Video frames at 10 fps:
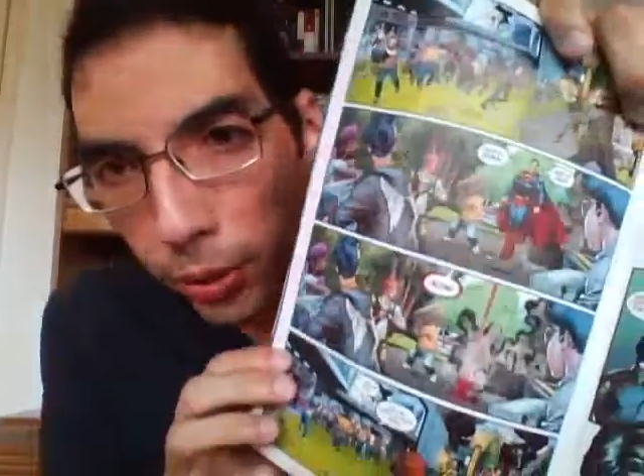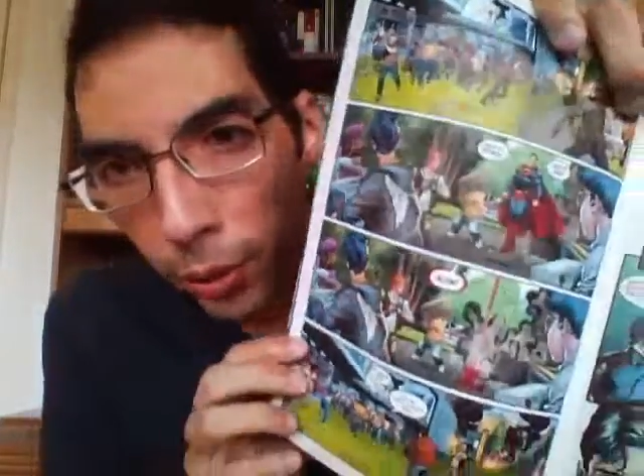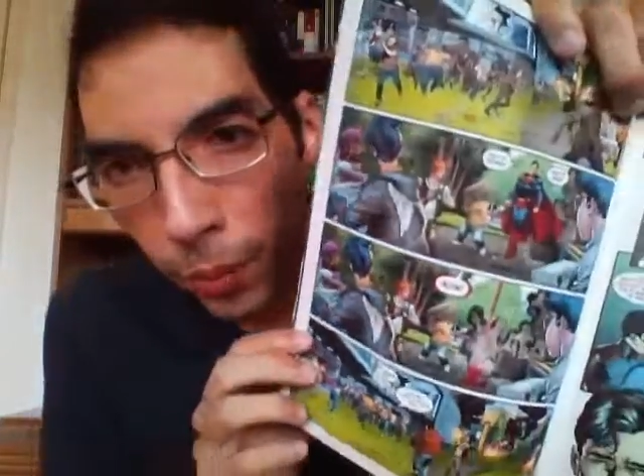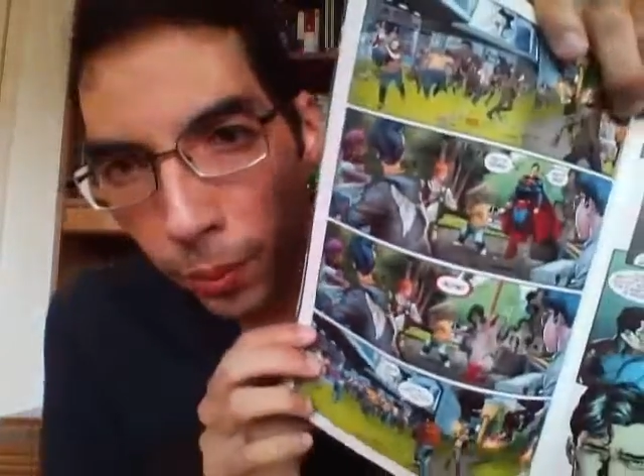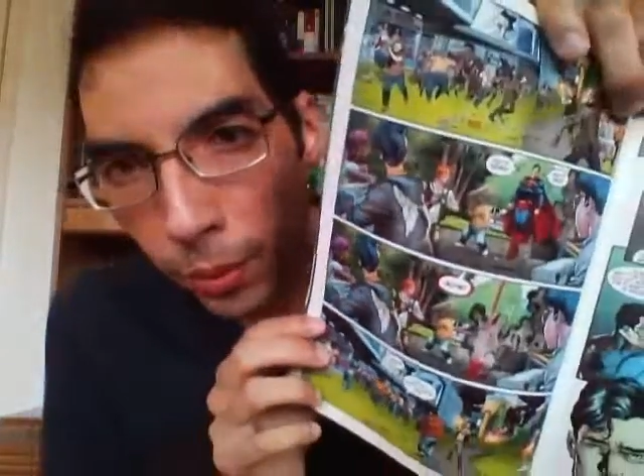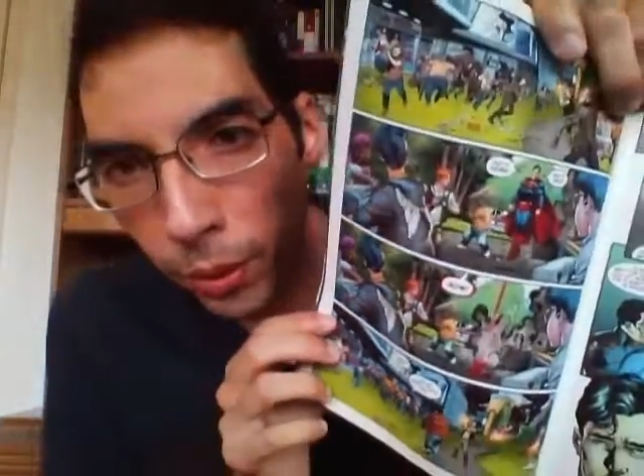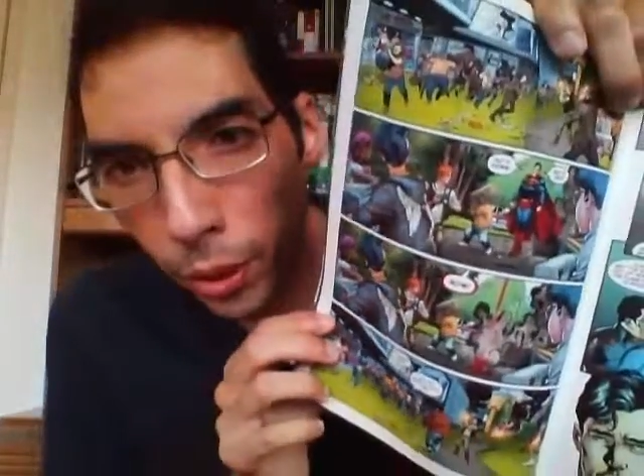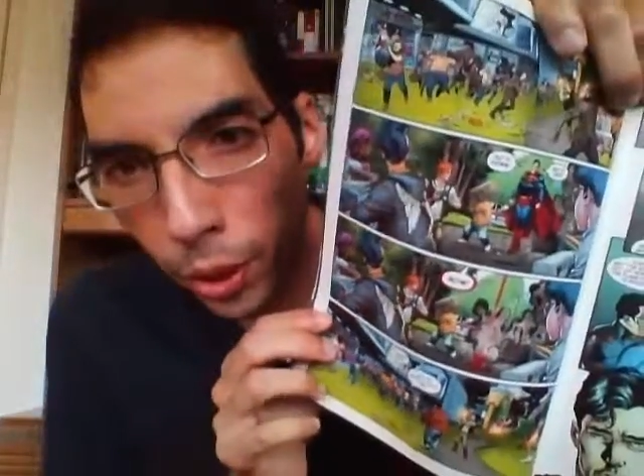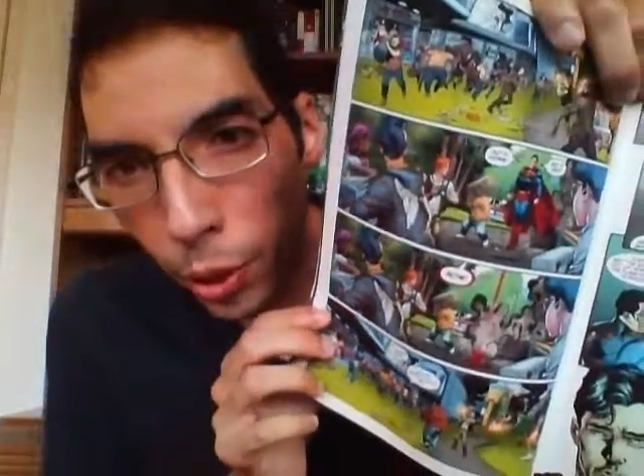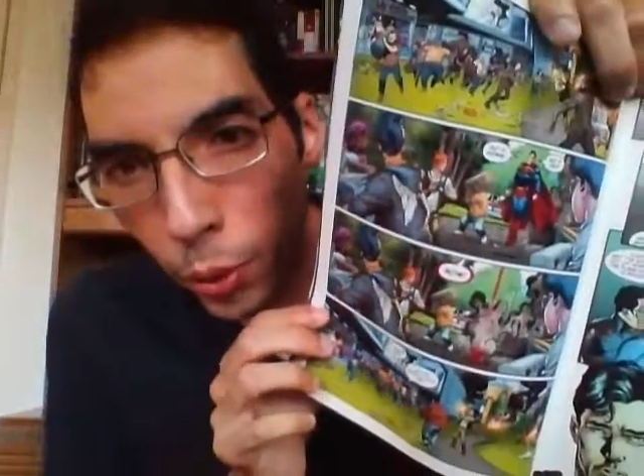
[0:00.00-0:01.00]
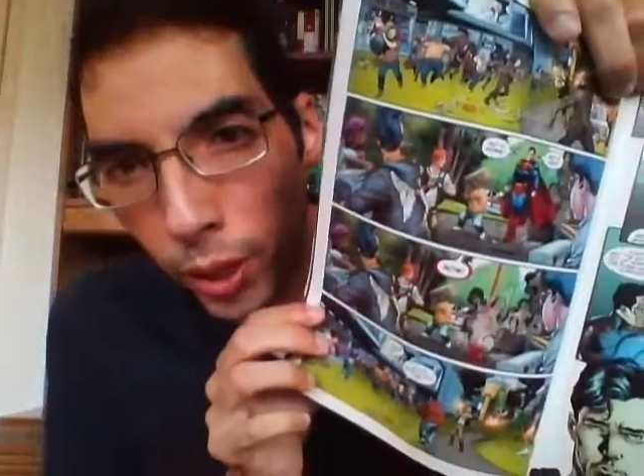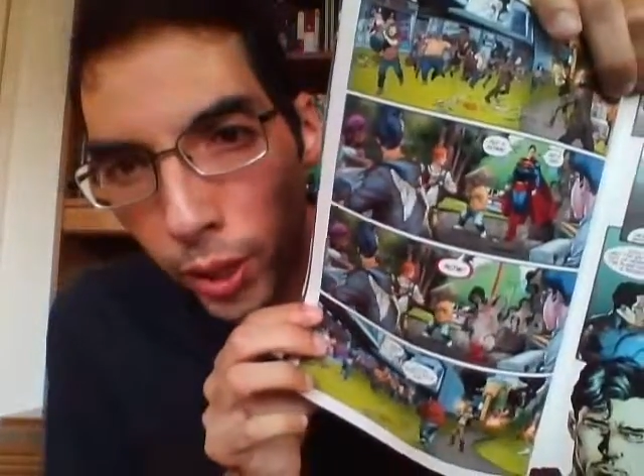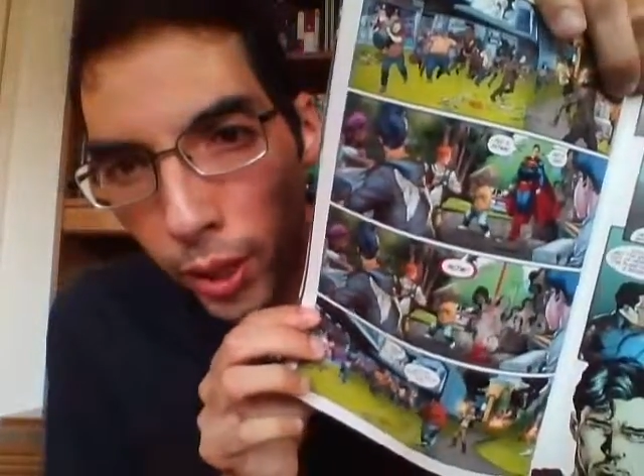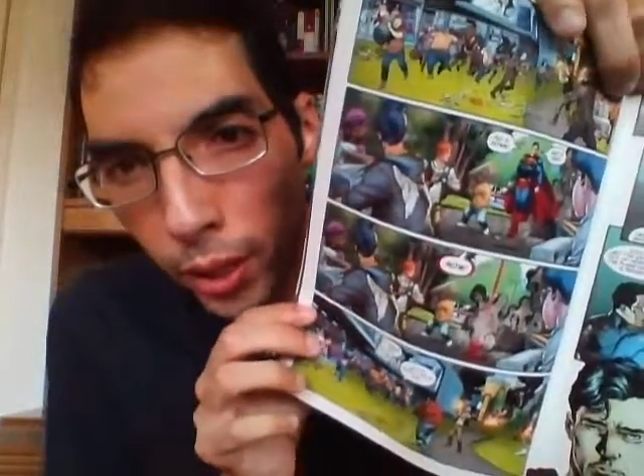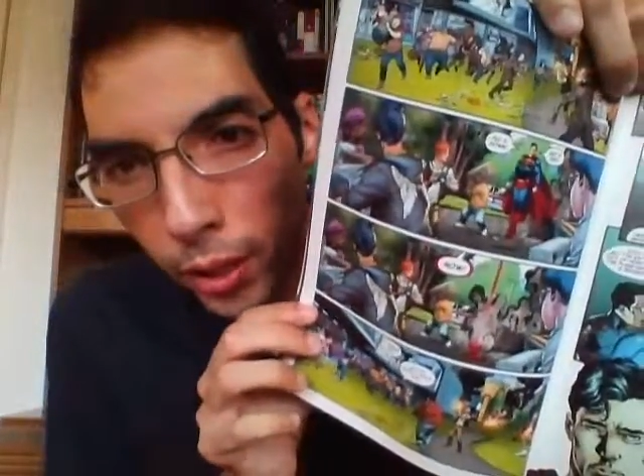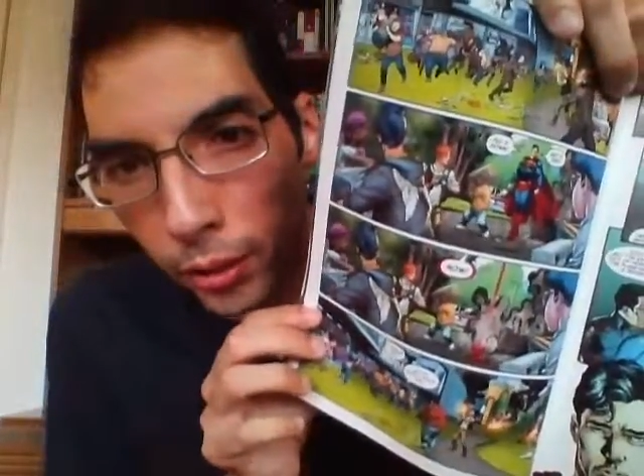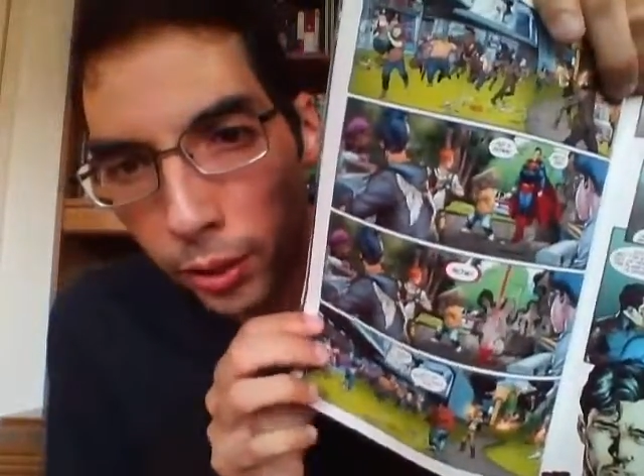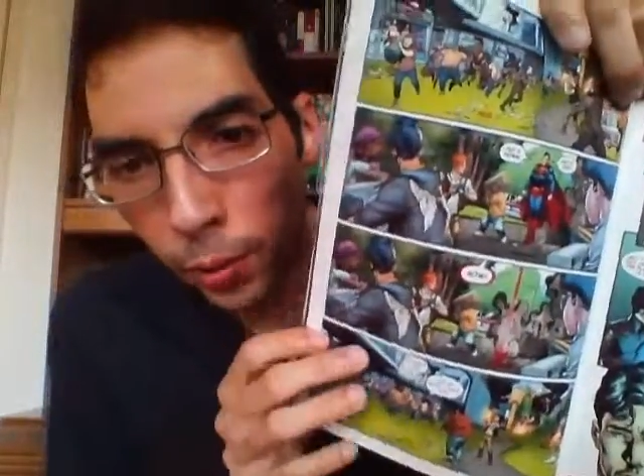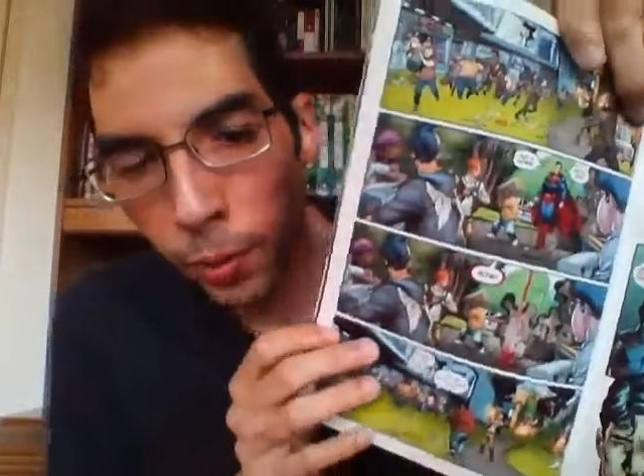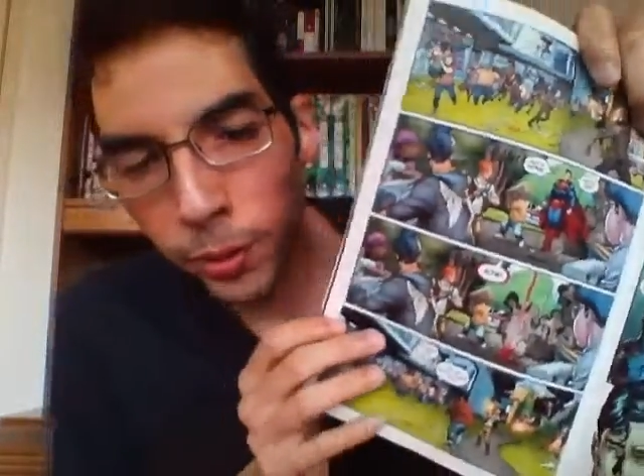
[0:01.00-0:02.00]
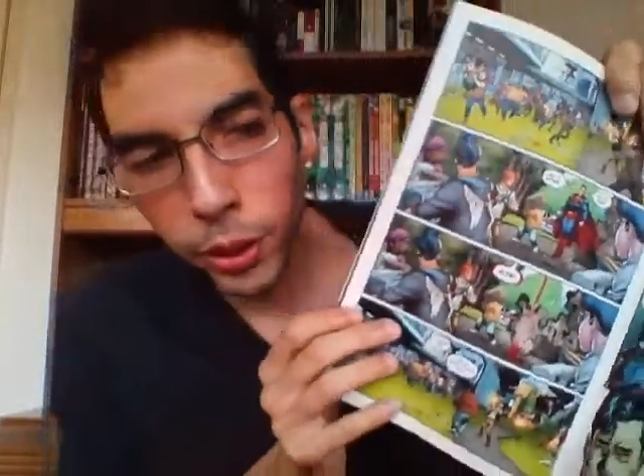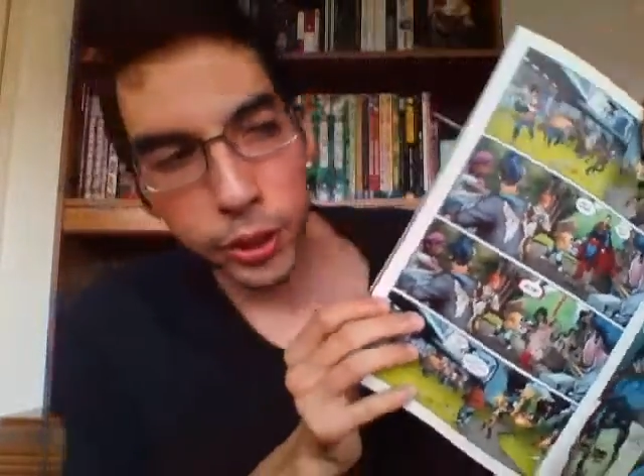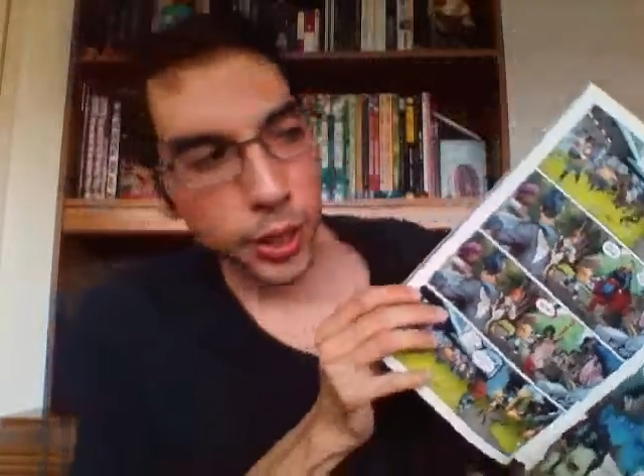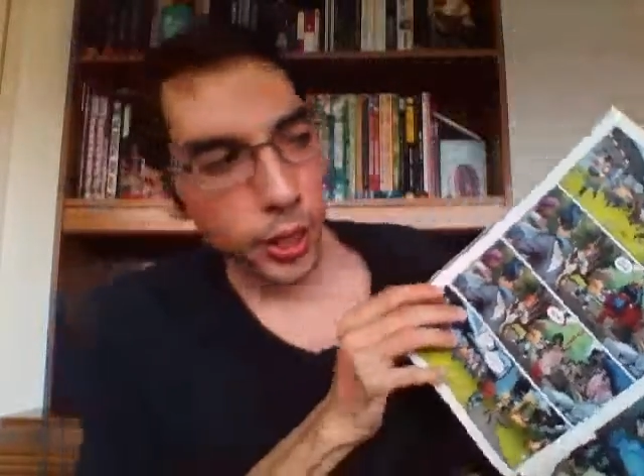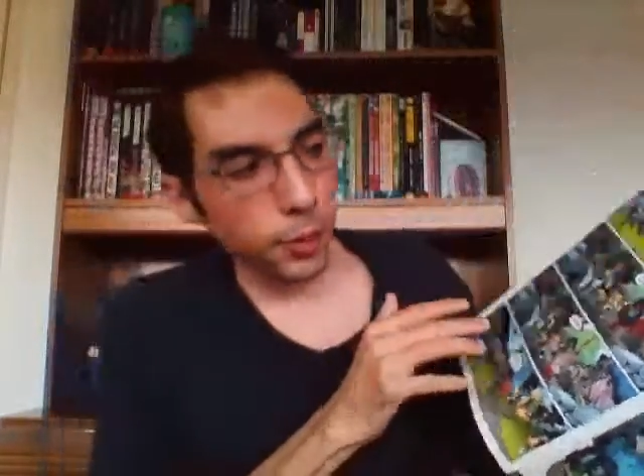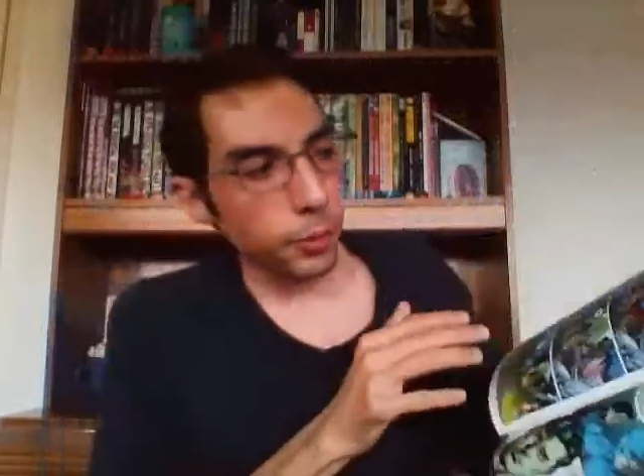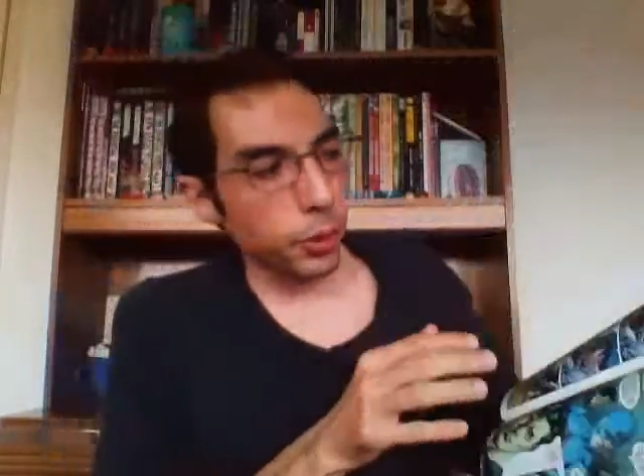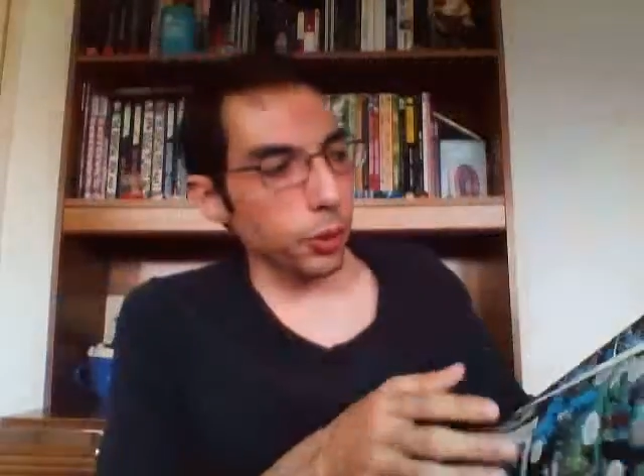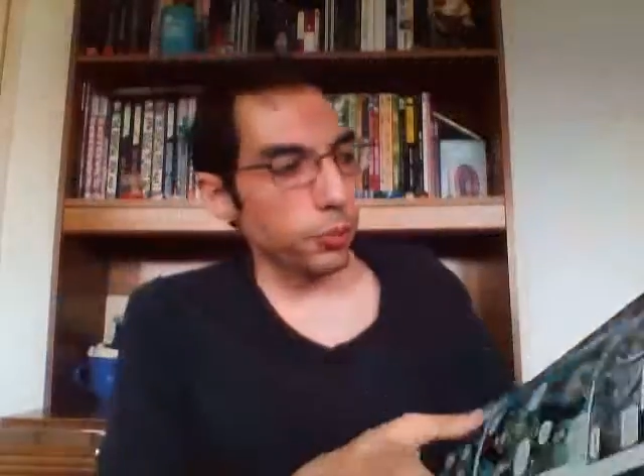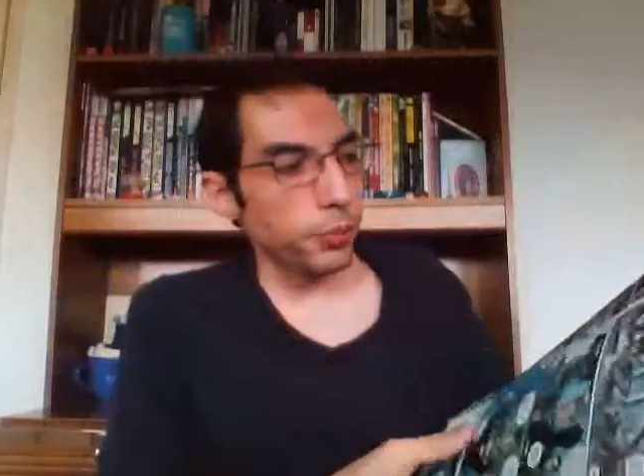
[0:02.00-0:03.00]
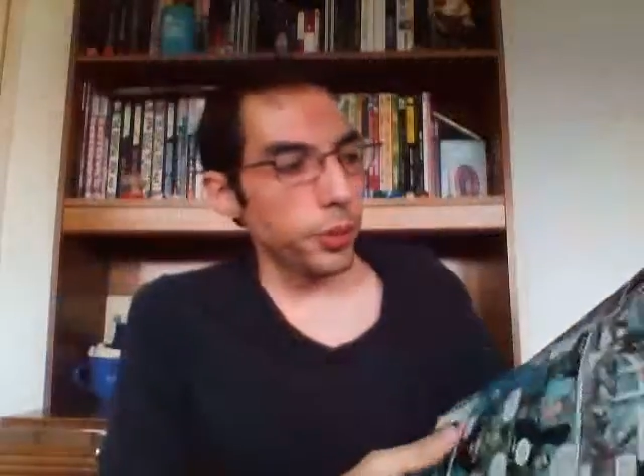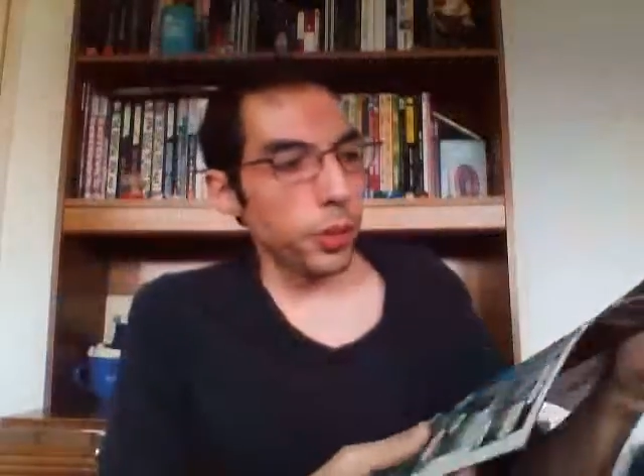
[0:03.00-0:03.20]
a bunch of people, looting, and then Superman just tells them to,